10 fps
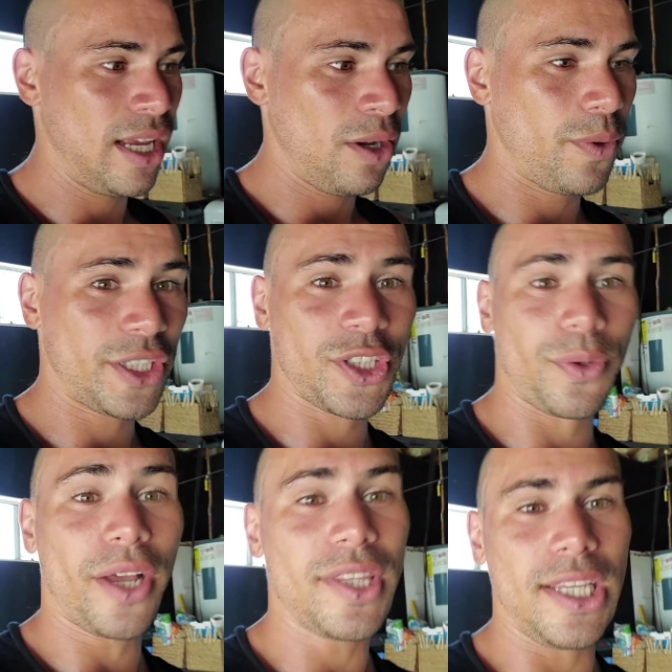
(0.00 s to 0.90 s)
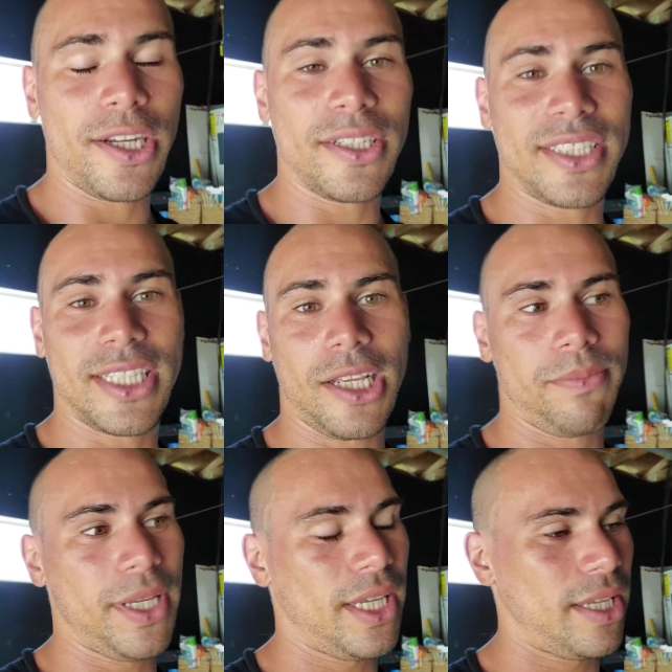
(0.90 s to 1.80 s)
which throughout the years has helped
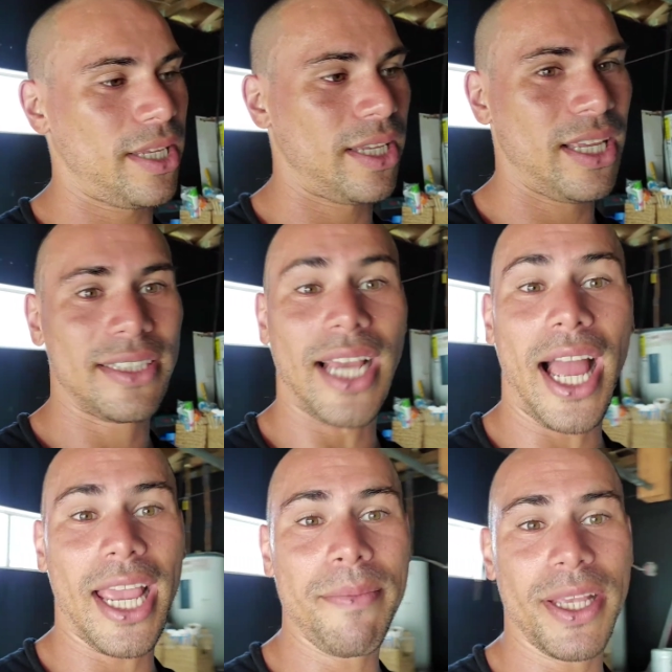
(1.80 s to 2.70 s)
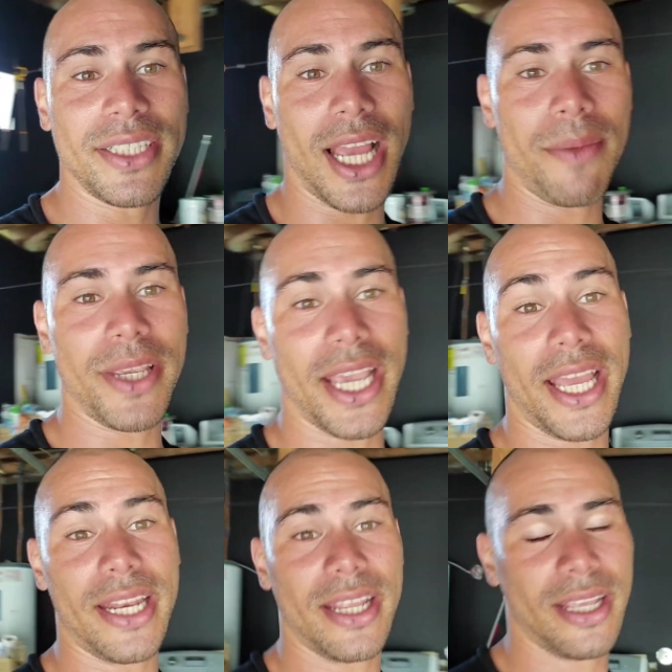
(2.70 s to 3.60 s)
me time and time
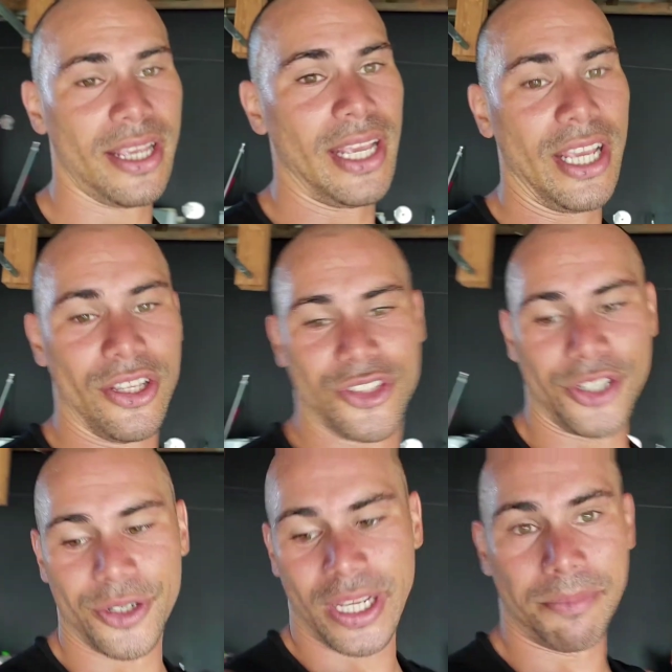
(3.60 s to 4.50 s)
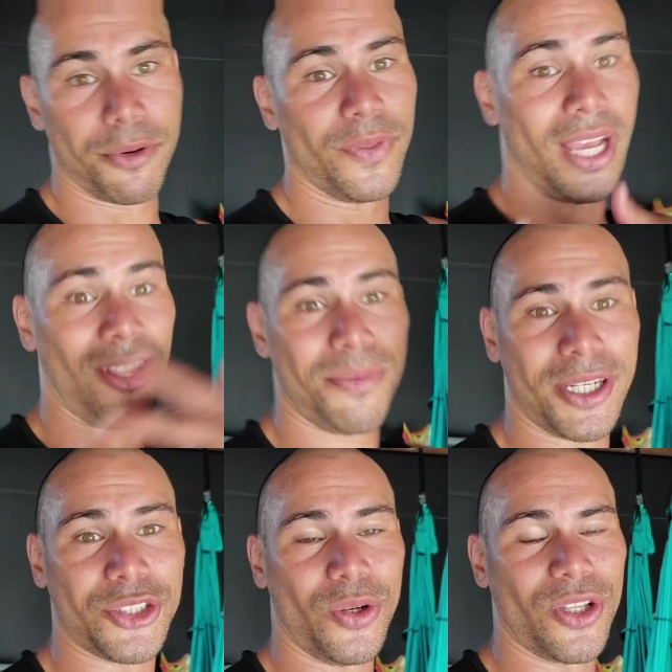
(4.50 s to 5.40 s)
again to improve the health of my
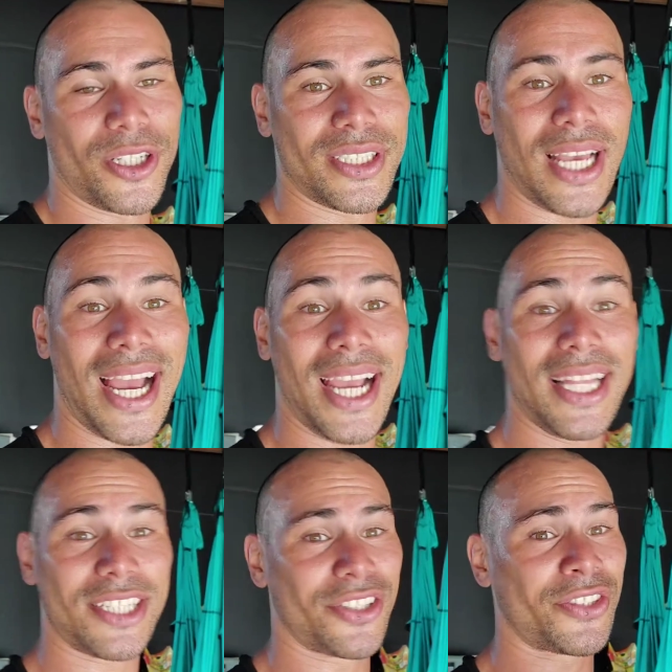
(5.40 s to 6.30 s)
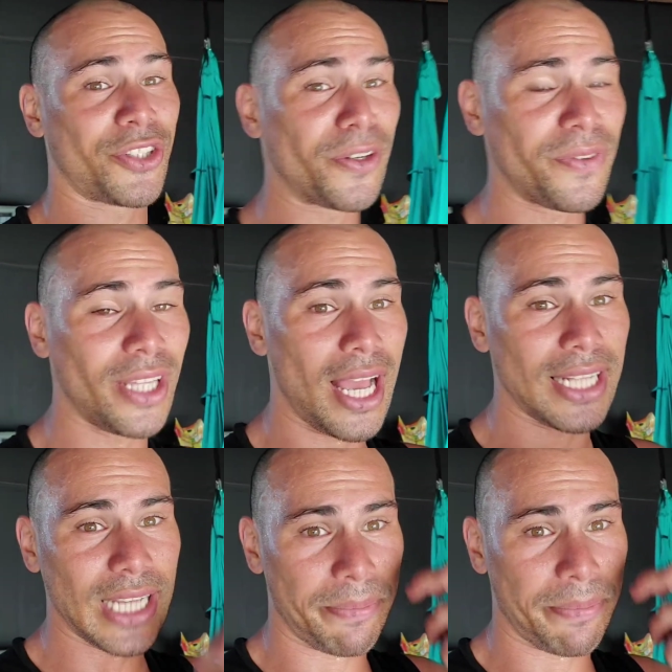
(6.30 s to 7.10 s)
shoulders. I like to surf a lot.